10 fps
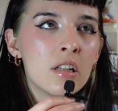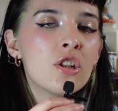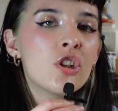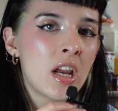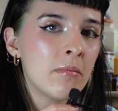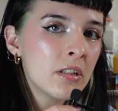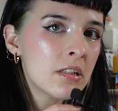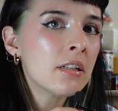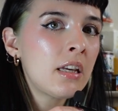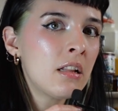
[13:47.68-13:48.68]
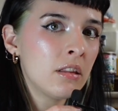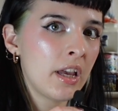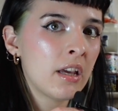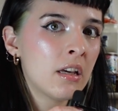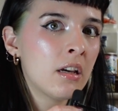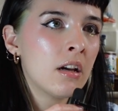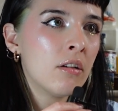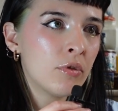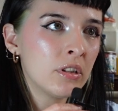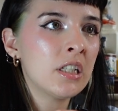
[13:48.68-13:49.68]
shamelessly link
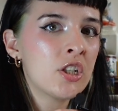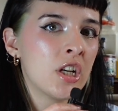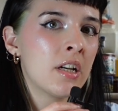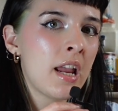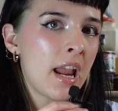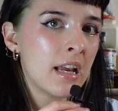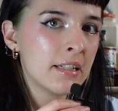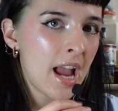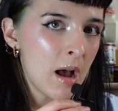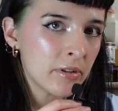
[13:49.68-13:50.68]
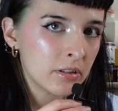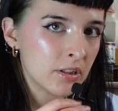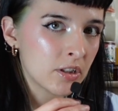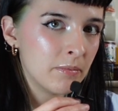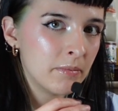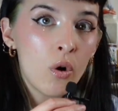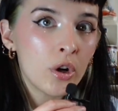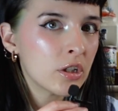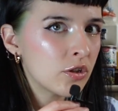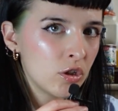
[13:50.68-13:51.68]
religion and capitalism
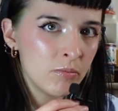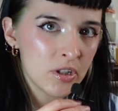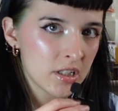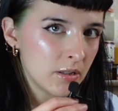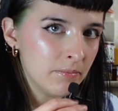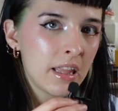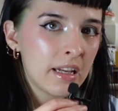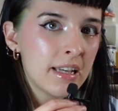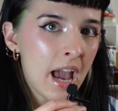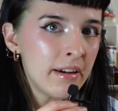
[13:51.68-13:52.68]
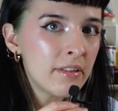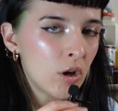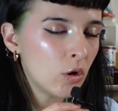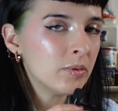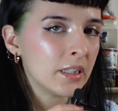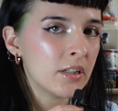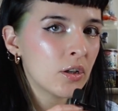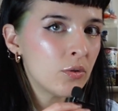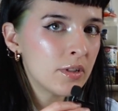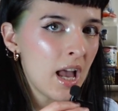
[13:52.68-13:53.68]
or consumerism, like Kenneth Copeland,
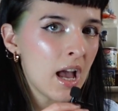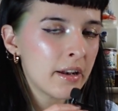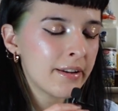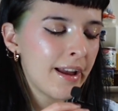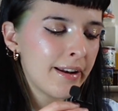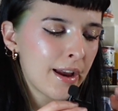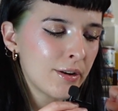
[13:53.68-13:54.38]
who said, and I